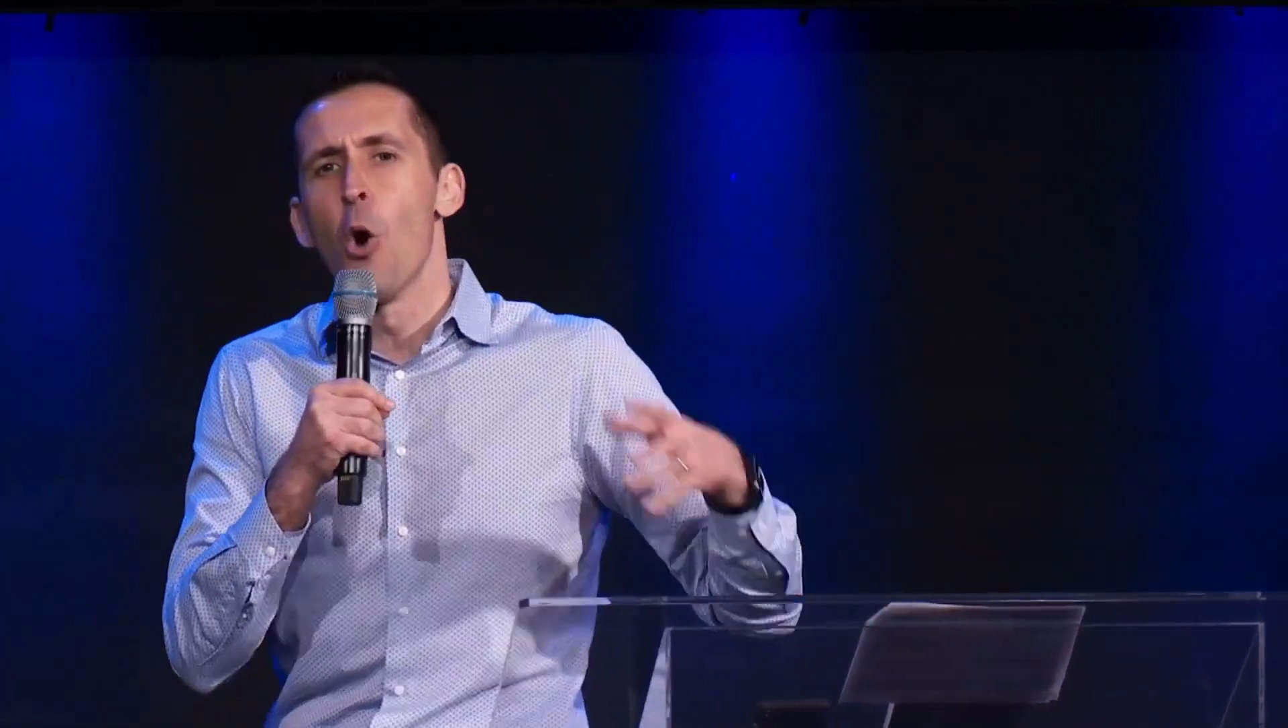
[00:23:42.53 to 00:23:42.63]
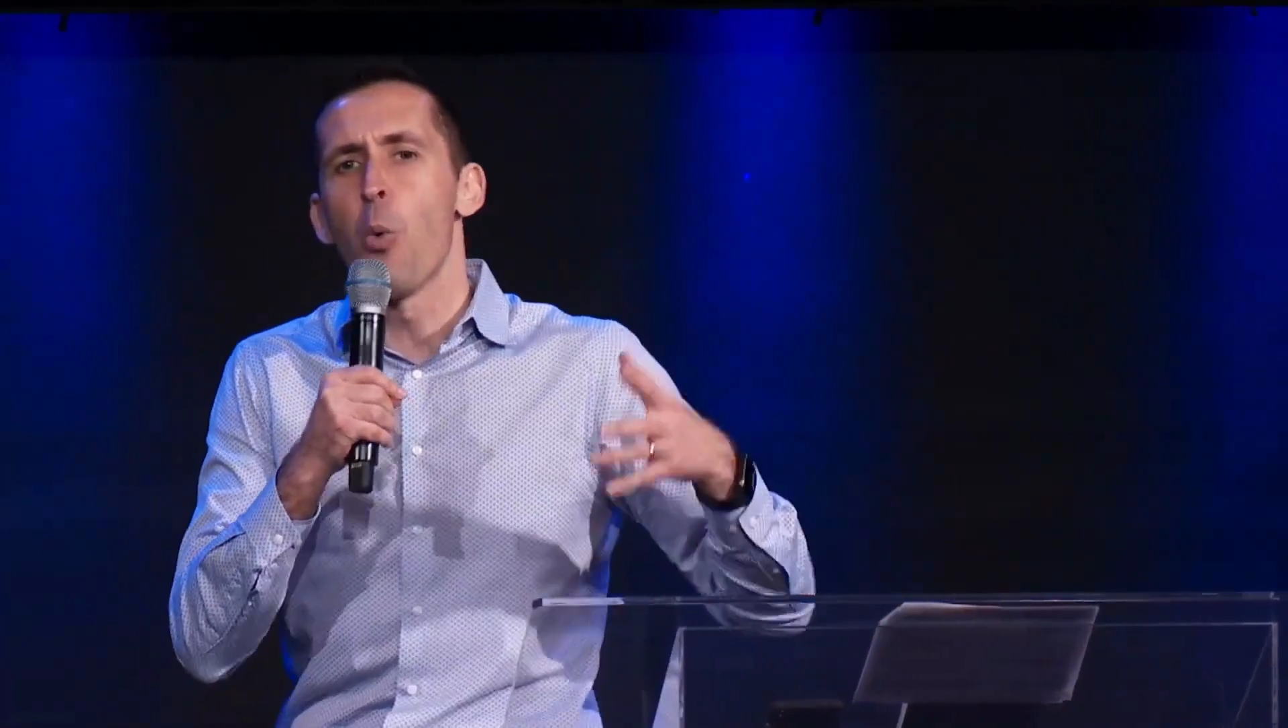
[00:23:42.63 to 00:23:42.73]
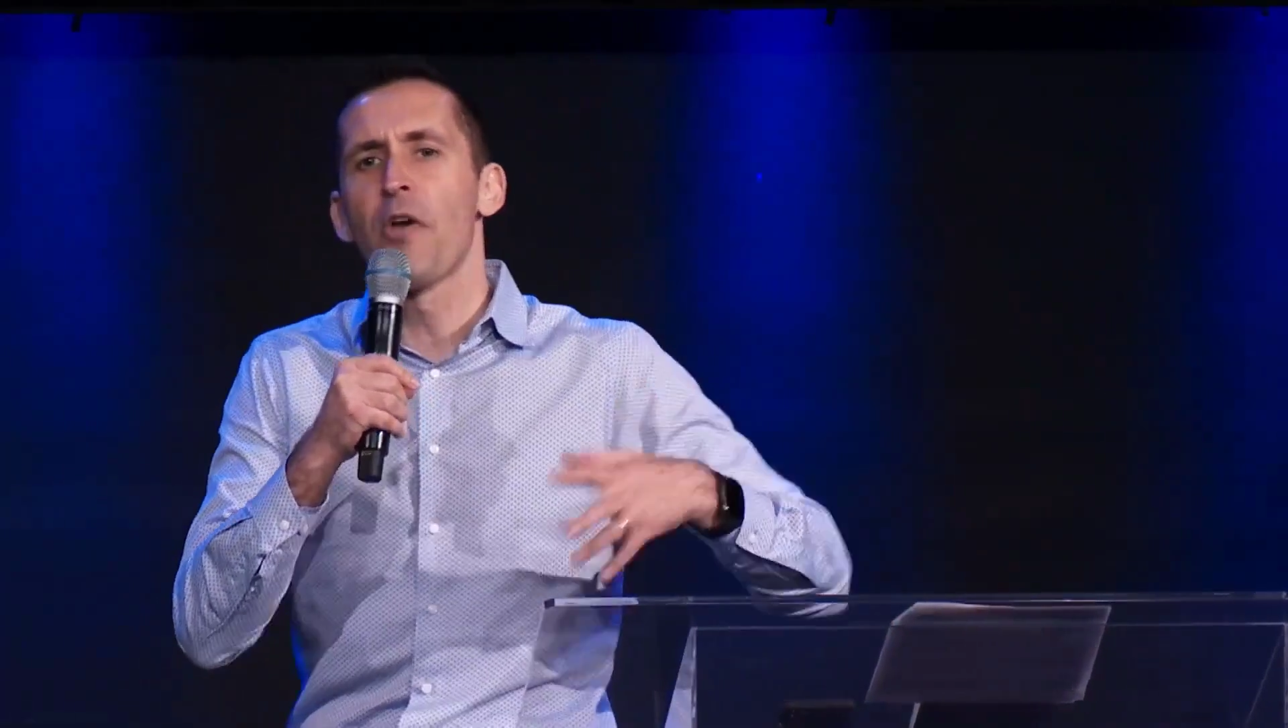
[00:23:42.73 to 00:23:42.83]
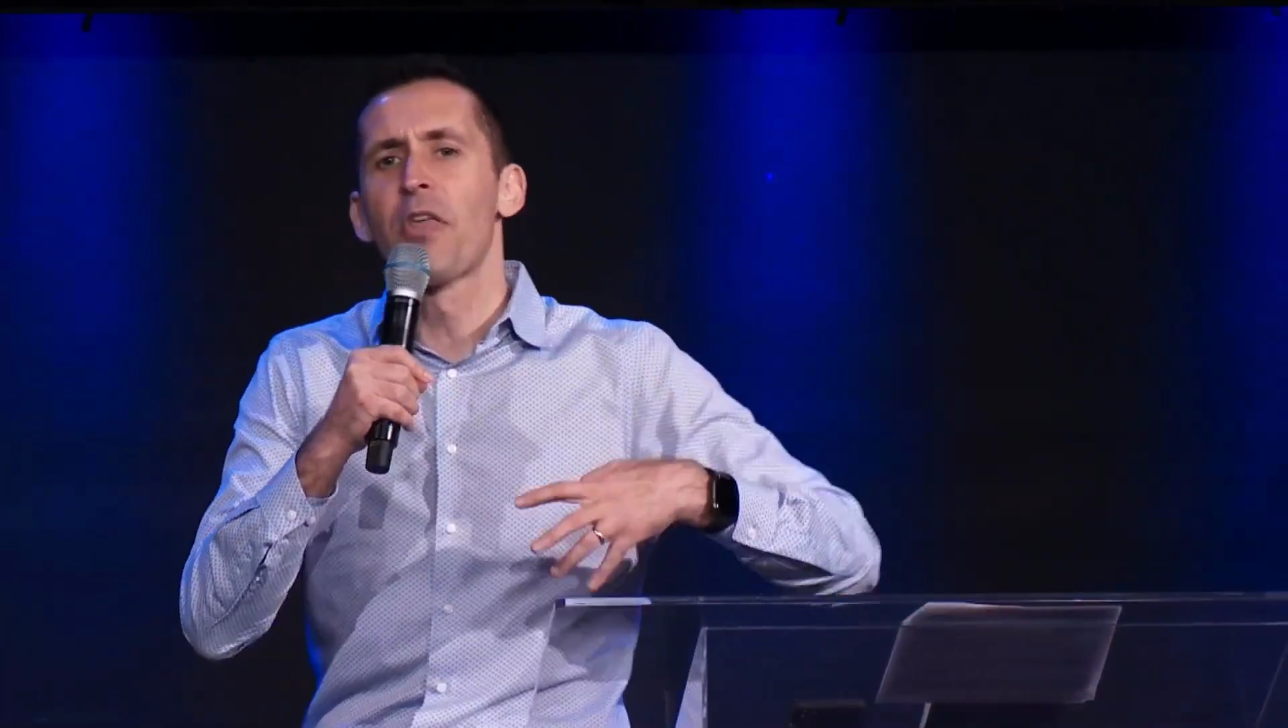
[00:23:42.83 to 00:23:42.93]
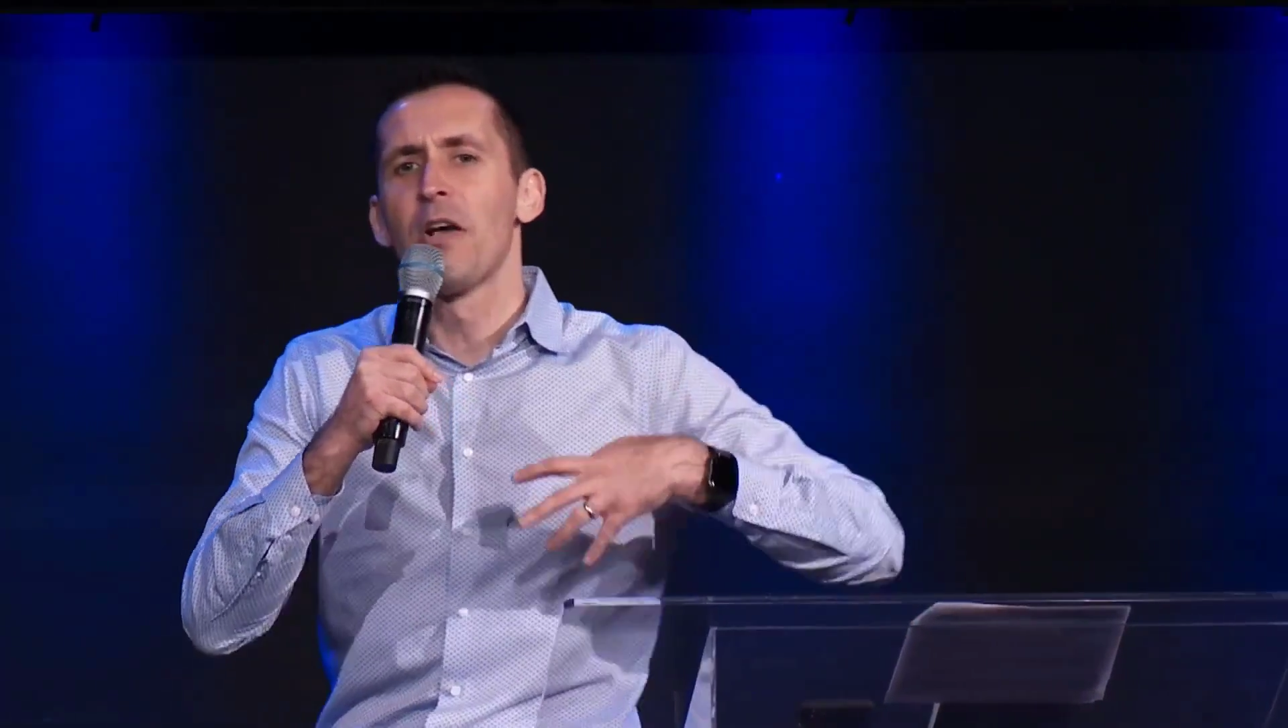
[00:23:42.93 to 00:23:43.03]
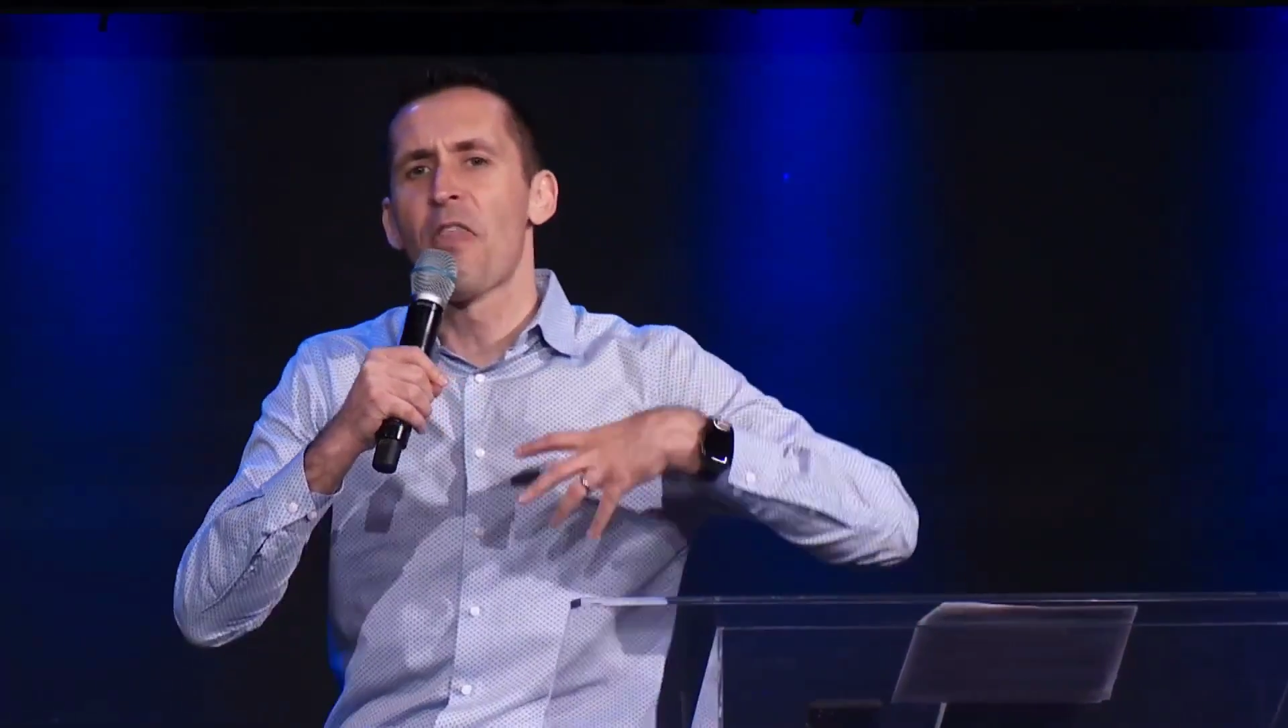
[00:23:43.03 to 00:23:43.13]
with